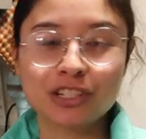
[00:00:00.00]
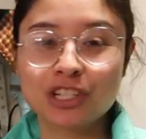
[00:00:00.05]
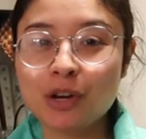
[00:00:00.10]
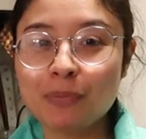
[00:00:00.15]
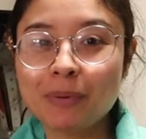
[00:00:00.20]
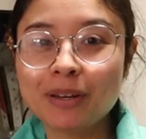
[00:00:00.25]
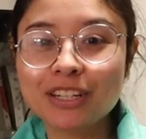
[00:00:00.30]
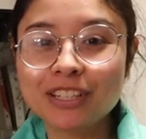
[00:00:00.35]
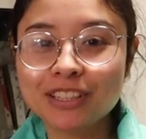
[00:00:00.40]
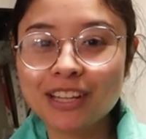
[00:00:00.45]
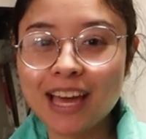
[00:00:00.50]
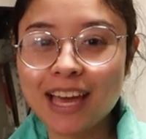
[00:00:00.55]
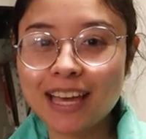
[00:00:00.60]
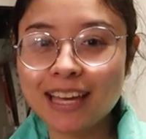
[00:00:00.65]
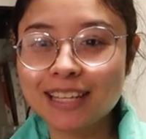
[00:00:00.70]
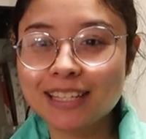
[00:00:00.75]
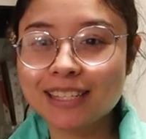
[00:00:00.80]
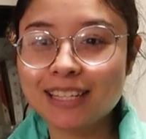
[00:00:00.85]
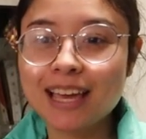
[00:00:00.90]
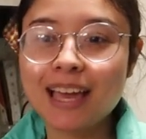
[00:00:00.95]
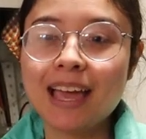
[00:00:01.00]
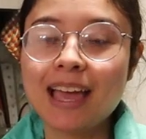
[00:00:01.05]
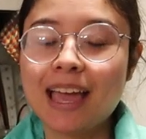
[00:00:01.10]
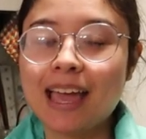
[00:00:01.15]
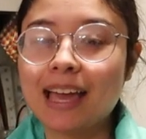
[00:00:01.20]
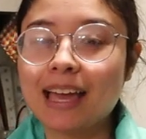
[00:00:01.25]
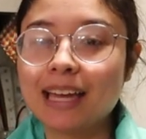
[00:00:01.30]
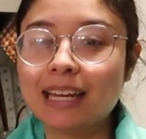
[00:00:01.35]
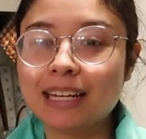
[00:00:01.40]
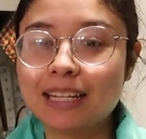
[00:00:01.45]
shipping delays,
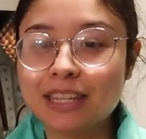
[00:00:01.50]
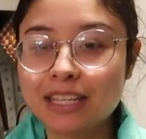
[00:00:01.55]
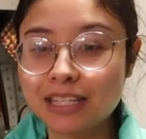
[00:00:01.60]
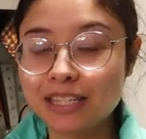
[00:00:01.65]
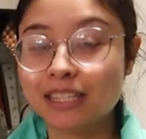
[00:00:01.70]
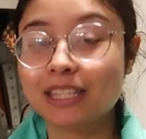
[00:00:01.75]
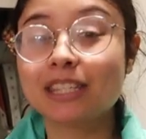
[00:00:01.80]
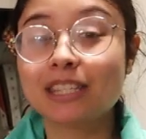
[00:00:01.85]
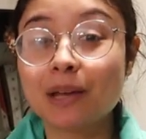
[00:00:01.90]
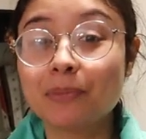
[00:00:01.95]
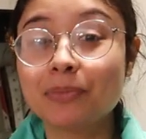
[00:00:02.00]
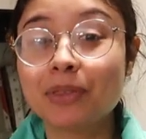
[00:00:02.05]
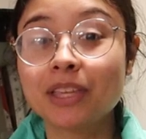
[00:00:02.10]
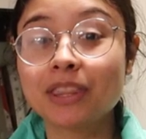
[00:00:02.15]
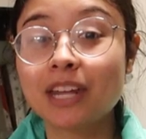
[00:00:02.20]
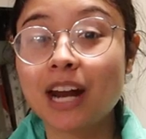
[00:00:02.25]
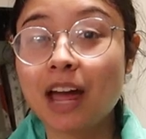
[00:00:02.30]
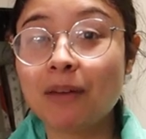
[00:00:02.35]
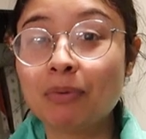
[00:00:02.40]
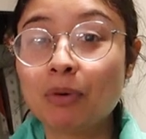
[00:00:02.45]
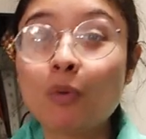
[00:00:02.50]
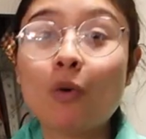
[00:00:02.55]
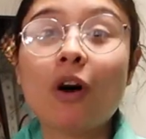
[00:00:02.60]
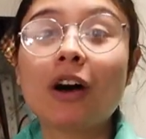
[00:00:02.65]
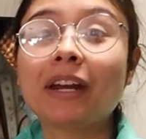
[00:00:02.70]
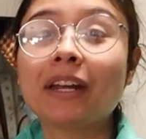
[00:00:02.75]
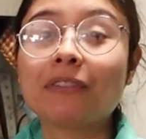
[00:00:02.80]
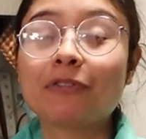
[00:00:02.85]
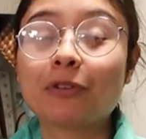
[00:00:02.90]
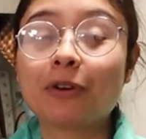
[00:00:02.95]
and this is something that I've been
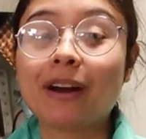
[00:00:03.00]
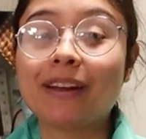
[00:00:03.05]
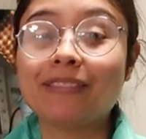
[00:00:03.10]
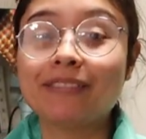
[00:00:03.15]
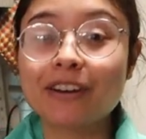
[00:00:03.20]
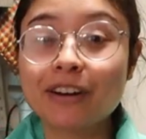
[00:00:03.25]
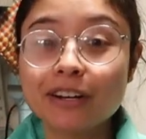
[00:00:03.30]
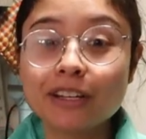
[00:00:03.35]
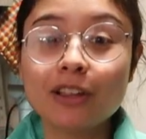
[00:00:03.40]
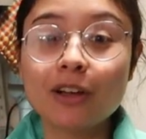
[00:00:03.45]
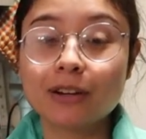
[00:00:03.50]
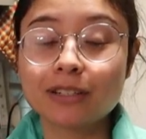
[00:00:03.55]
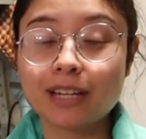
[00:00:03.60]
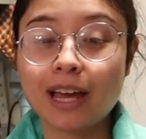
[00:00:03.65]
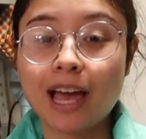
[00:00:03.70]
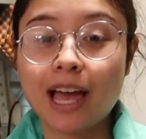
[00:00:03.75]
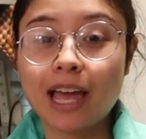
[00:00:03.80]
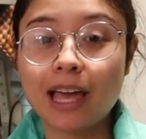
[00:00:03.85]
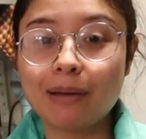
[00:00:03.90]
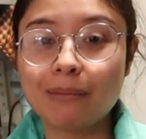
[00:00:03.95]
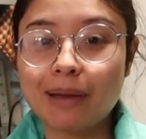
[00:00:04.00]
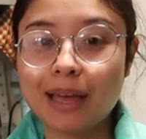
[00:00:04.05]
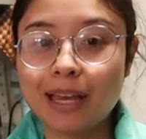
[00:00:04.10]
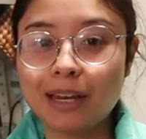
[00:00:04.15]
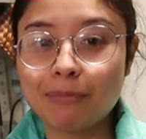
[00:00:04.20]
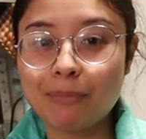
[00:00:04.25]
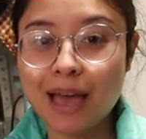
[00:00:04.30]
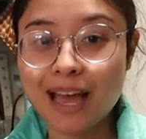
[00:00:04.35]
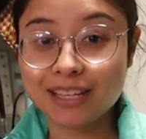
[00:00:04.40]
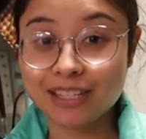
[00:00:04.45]
wanting for a very long time,
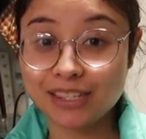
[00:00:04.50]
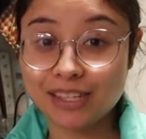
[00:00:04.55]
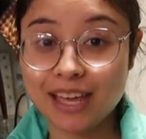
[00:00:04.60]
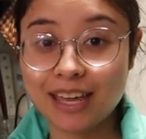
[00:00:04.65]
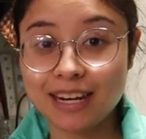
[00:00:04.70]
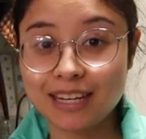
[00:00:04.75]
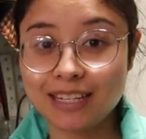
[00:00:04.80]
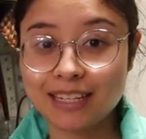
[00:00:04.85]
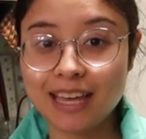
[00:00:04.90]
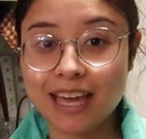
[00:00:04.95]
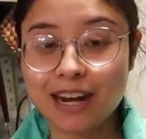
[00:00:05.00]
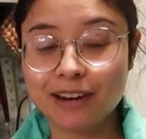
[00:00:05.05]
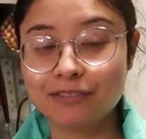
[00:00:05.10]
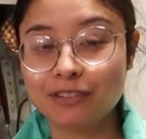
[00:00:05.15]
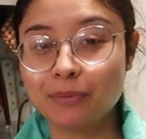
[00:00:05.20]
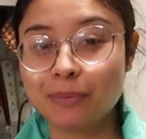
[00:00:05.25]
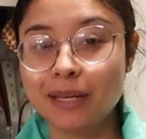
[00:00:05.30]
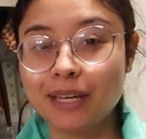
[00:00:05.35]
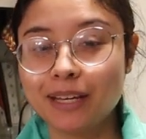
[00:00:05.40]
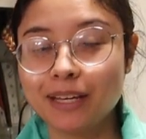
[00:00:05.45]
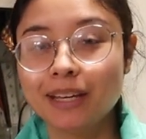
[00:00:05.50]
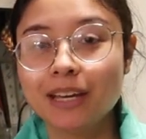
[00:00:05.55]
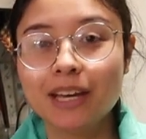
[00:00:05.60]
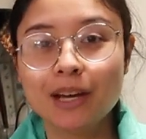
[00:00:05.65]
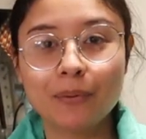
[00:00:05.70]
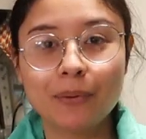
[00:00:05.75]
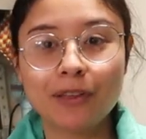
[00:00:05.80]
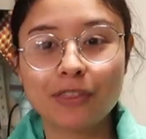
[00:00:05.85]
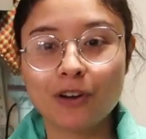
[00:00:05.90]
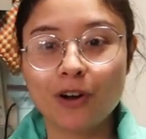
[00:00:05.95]
and Max decided to get it for me
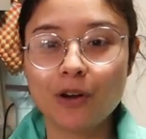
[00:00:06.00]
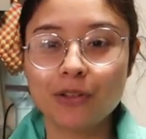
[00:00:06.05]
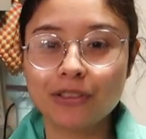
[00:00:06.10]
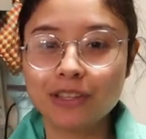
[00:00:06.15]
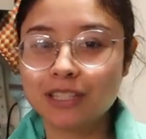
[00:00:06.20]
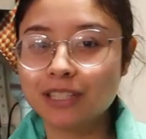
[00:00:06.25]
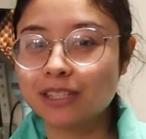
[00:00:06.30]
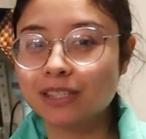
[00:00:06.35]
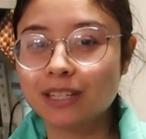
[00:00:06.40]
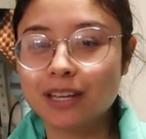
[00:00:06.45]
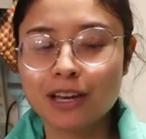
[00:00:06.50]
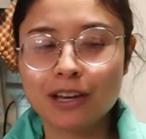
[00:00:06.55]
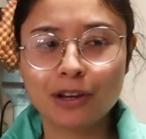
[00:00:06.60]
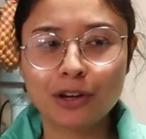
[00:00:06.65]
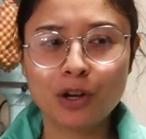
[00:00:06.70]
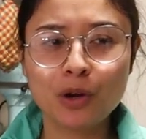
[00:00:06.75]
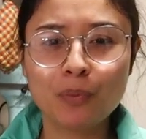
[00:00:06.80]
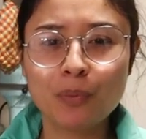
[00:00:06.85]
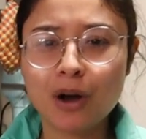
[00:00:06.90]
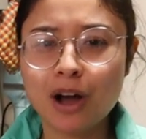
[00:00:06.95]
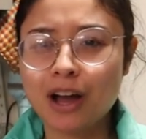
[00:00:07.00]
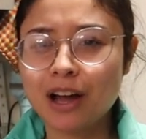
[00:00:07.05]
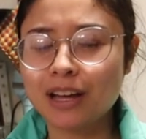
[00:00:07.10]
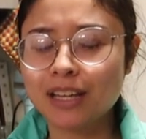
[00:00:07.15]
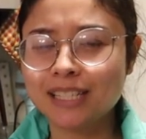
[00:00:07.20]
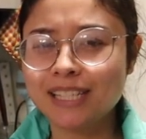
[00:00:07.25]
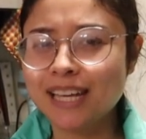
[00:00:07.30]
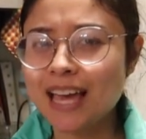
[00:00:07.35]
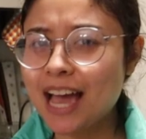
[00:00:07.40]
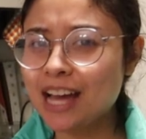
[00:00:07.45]
with all these
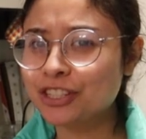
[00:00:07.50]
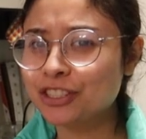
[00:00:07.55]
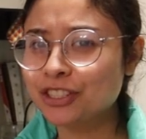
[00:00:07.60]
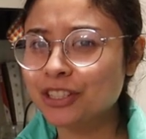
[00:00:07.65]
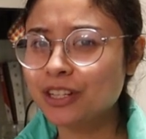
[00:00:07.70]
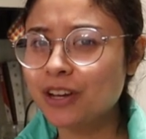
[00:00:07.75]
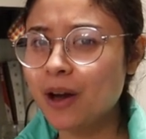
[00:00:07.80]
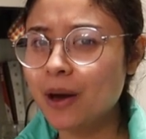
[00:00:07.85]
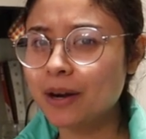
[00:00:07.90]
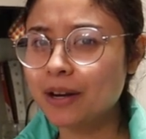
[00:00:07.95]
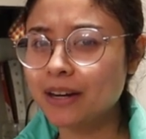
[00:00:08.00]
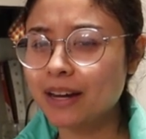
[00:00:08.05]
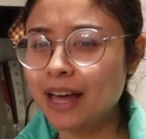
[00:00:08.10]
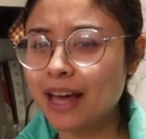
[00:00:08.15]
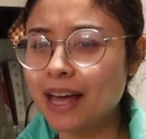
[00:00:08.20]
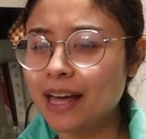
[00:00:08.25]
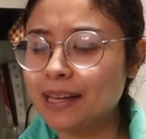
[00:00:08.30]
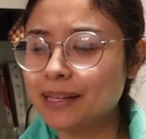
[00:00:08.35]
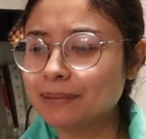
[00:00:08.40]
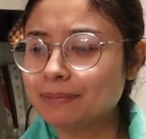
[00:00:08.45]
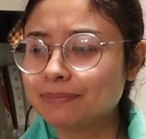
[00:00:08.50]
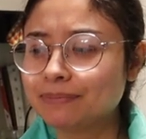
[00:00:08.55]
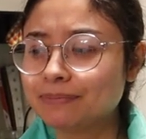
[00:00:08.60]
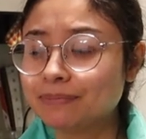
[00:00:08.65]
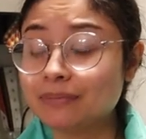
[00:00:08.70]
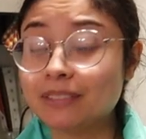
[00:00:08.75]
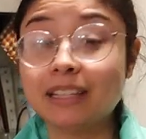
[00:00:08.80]
coupons. He actually got it at